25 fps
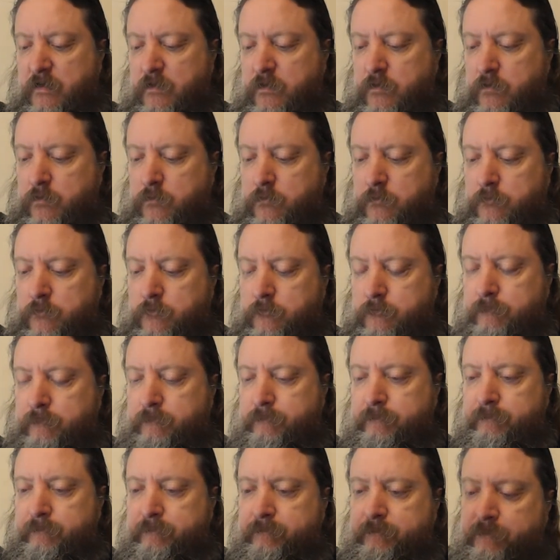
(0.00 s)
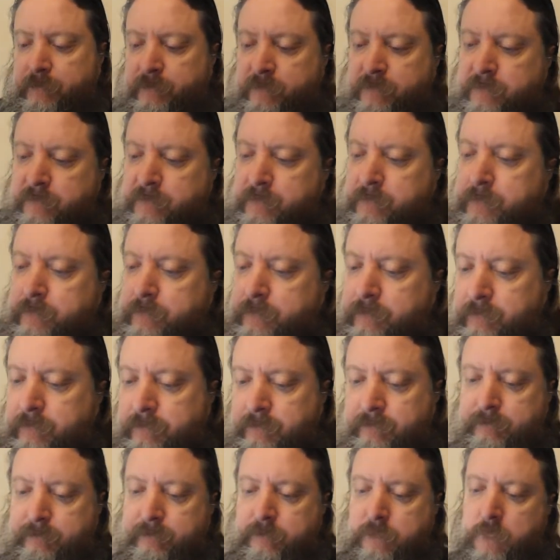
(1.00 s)

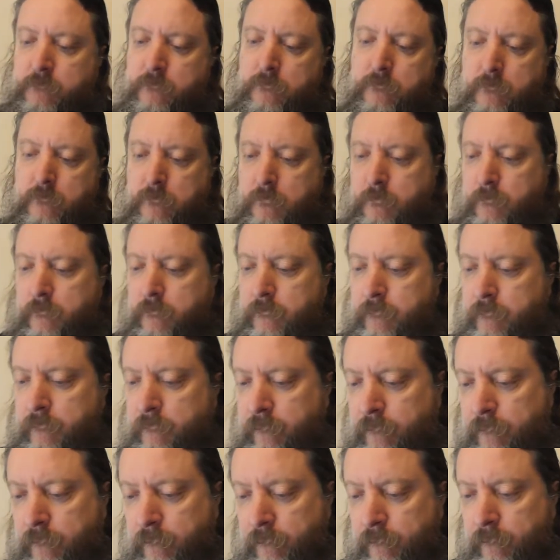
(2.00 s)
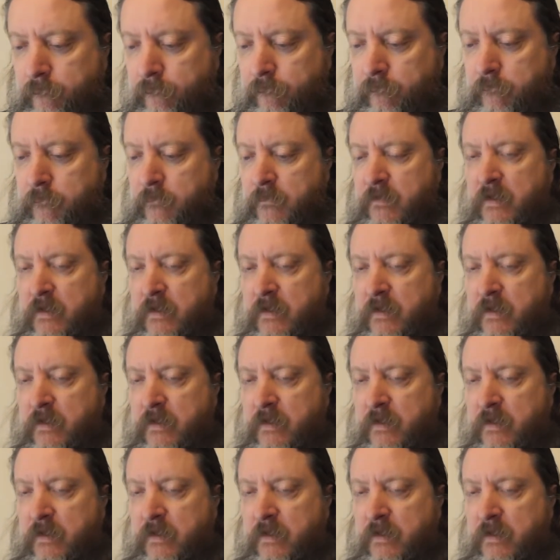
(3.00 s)
(no one is talking)